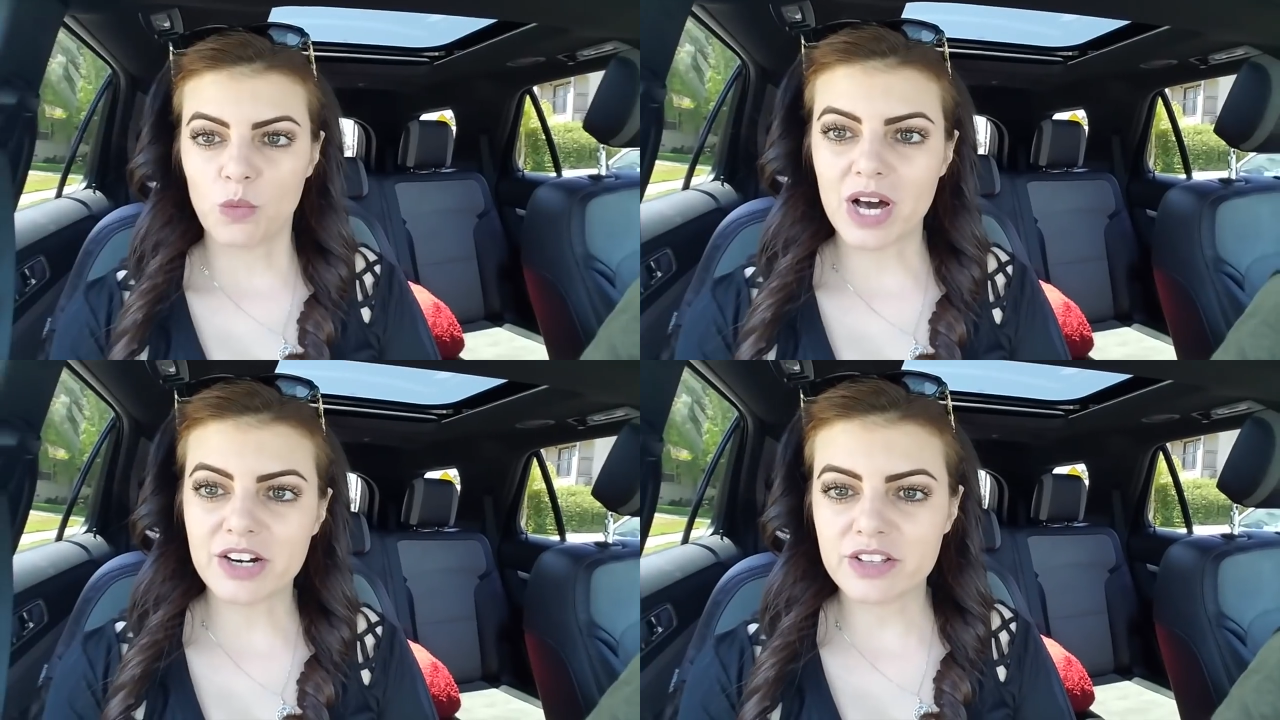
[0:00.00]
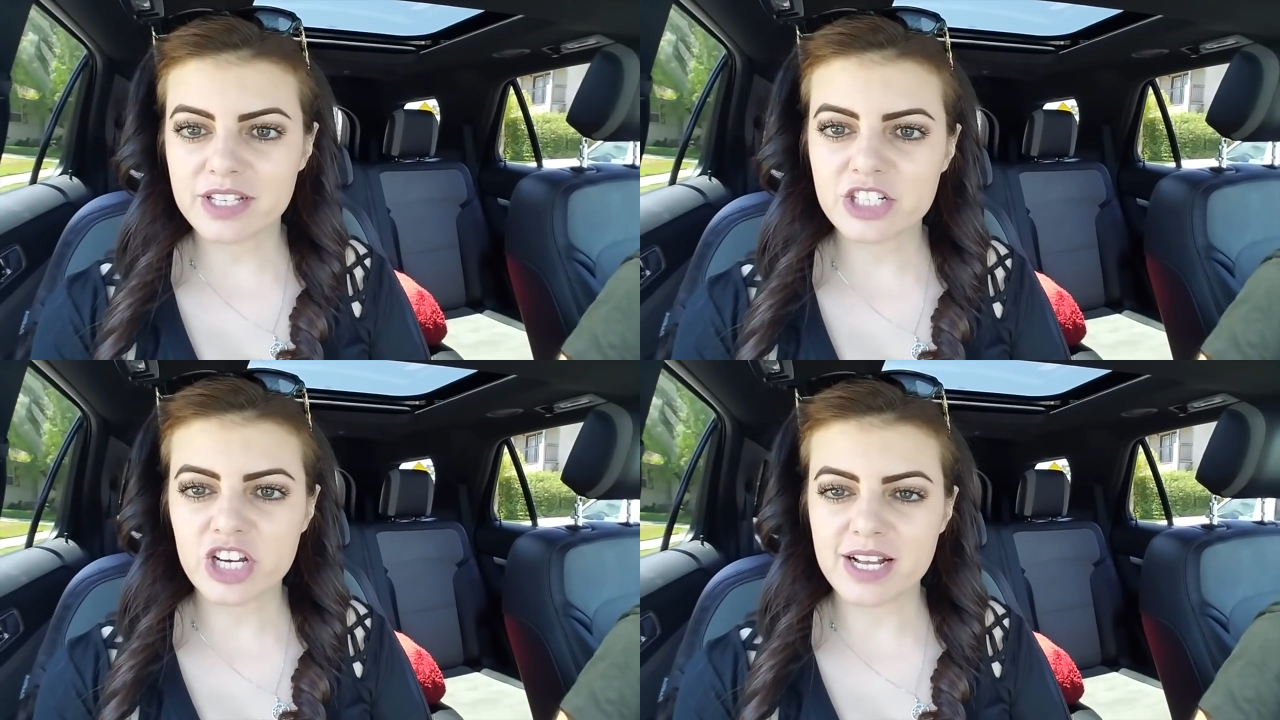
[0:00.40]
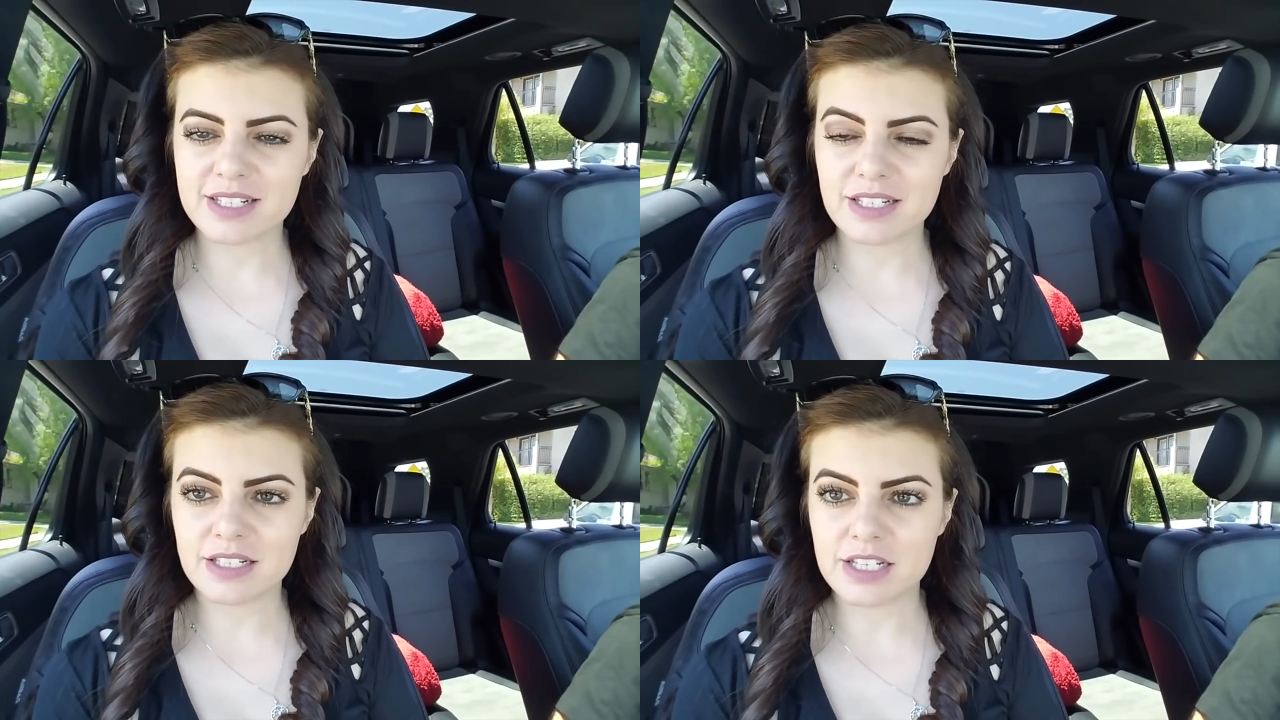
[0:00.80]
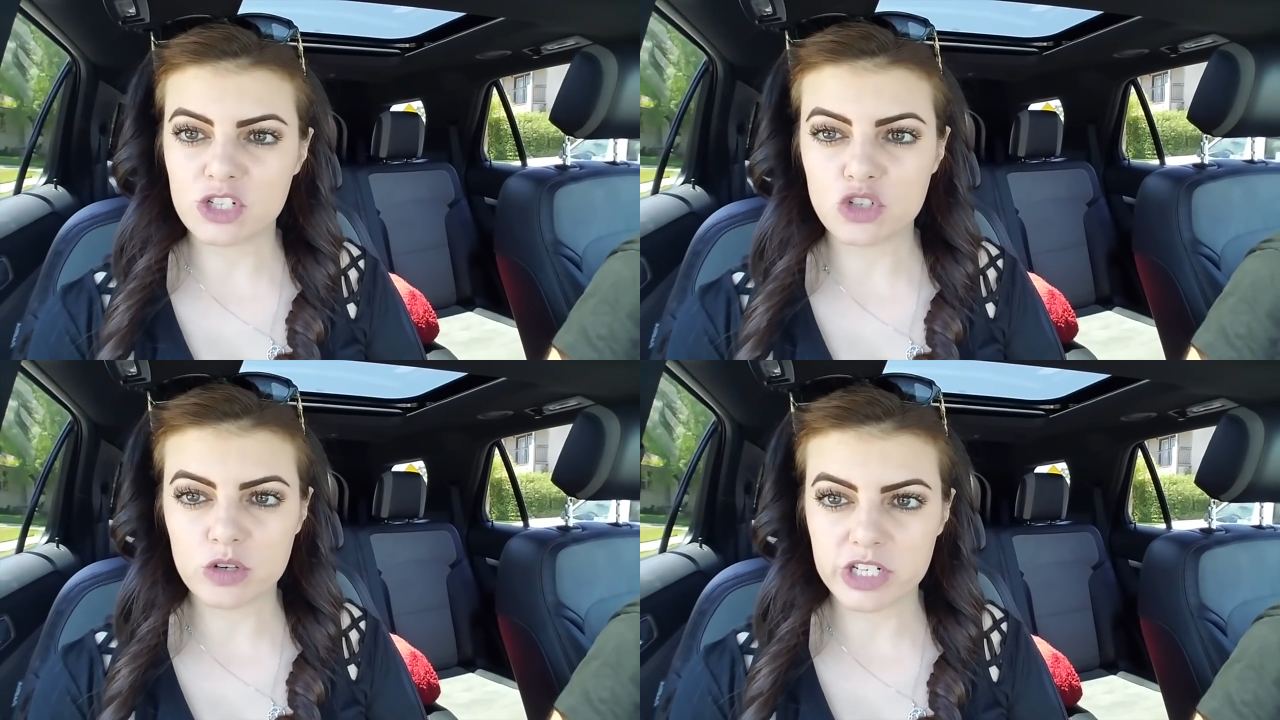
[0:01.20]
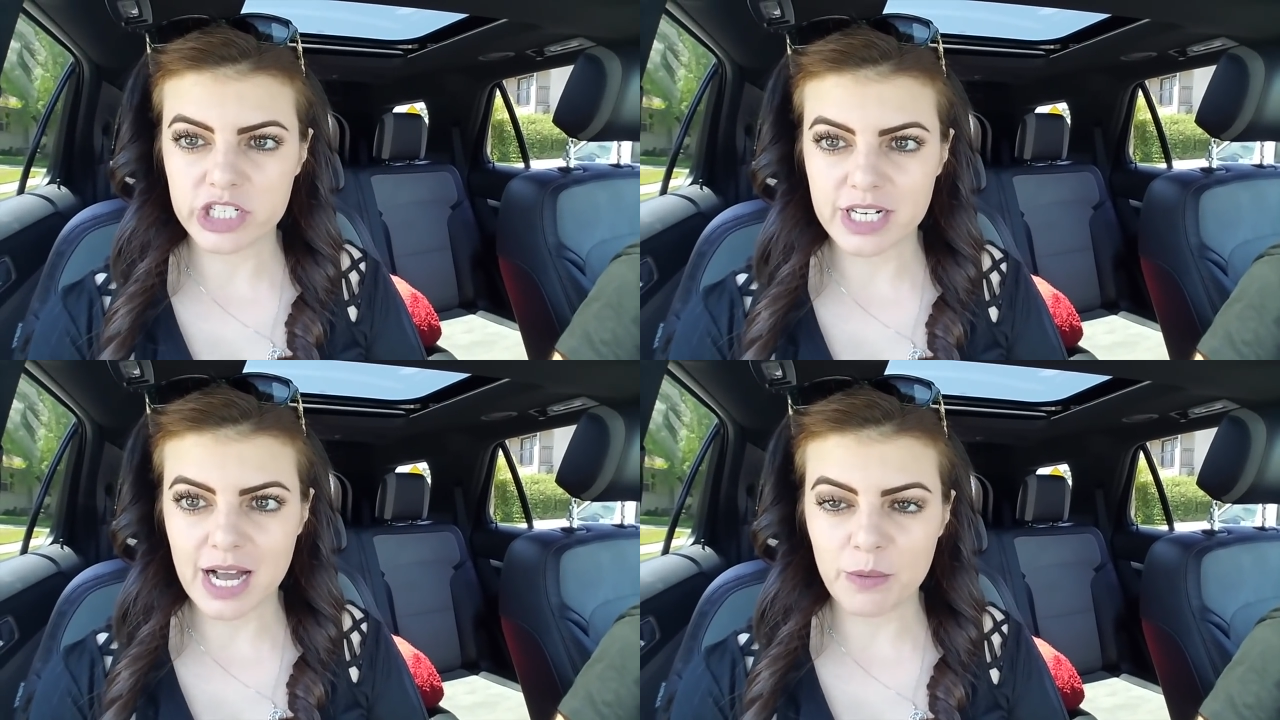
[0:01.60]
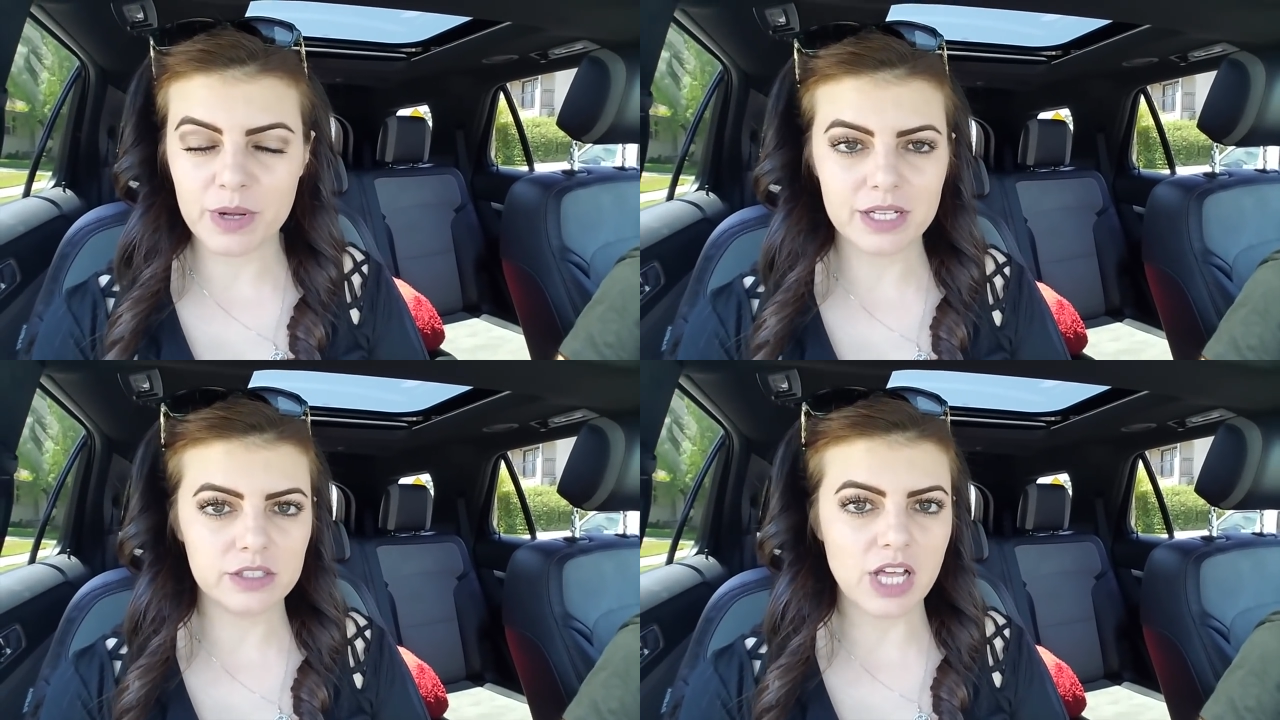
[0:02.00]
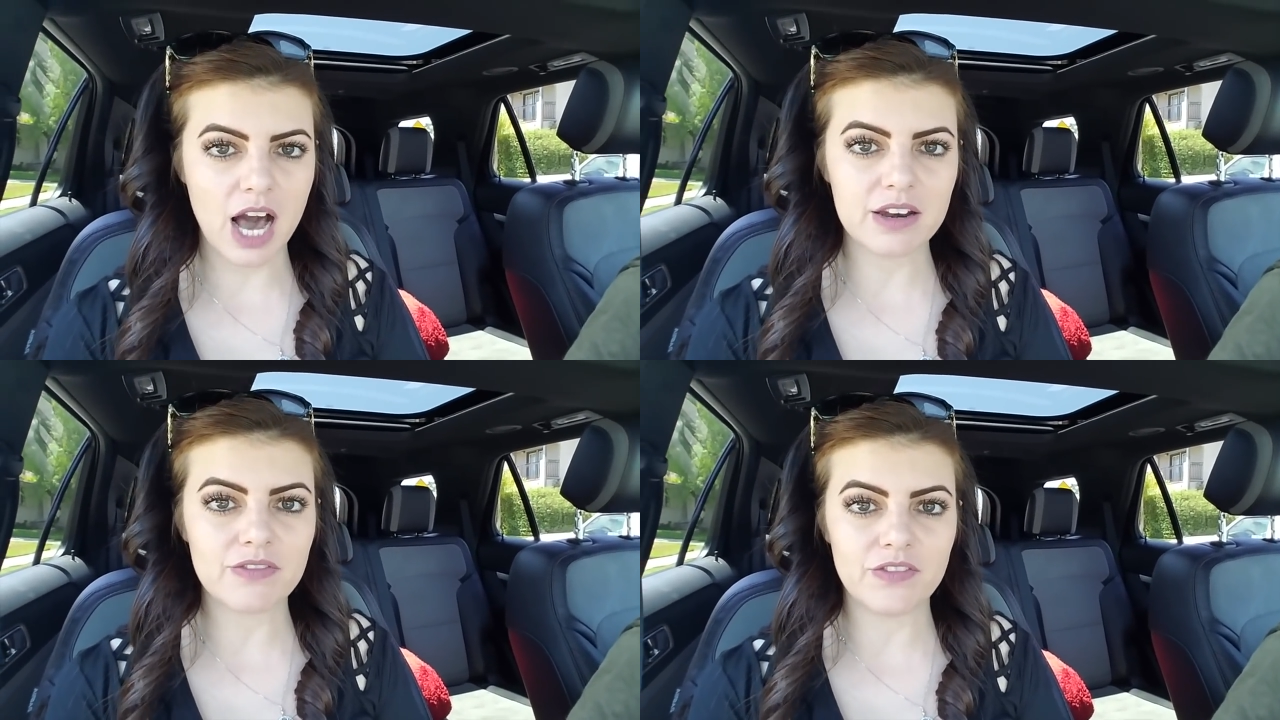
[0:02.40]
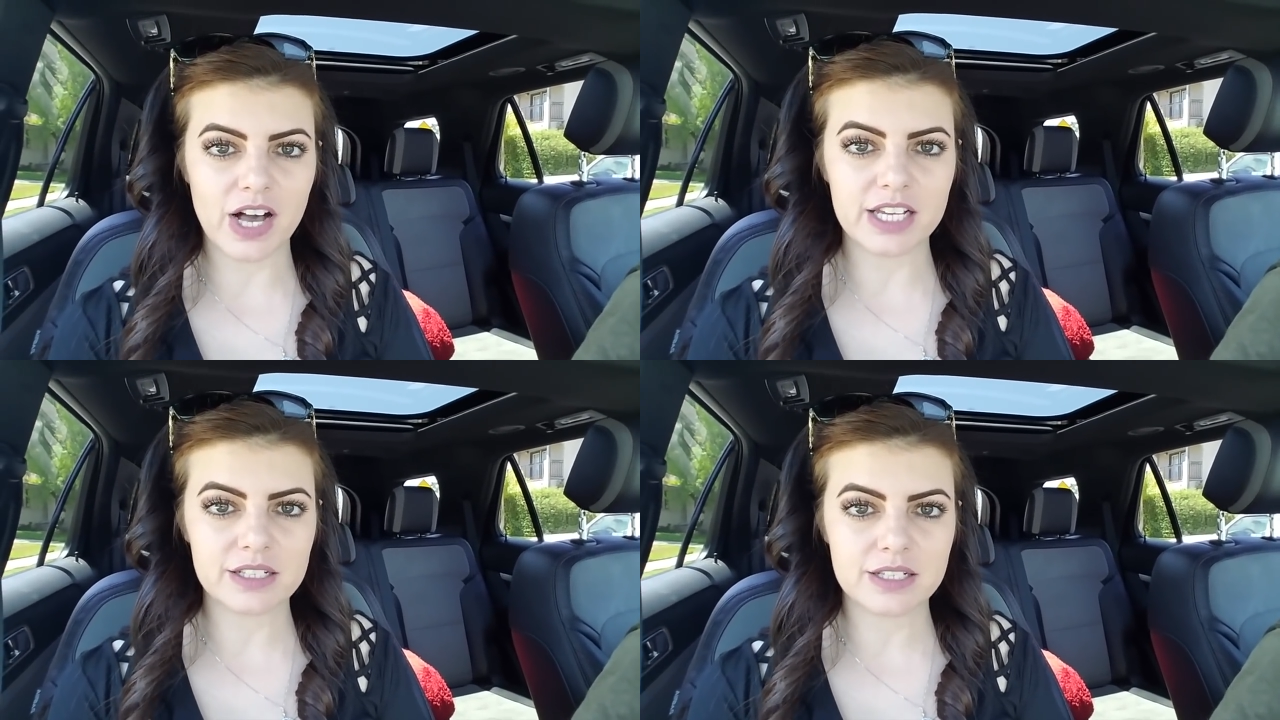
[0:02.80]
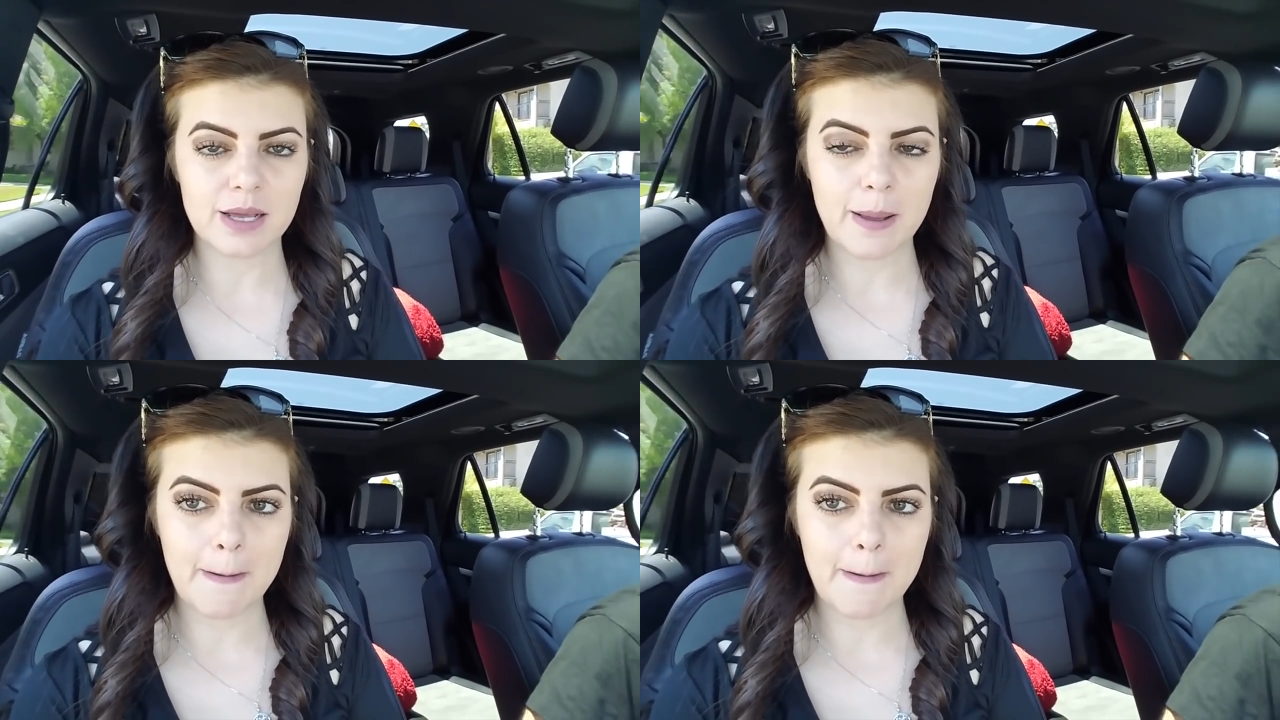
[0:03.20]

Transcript: what are the chances that George and I will not fight?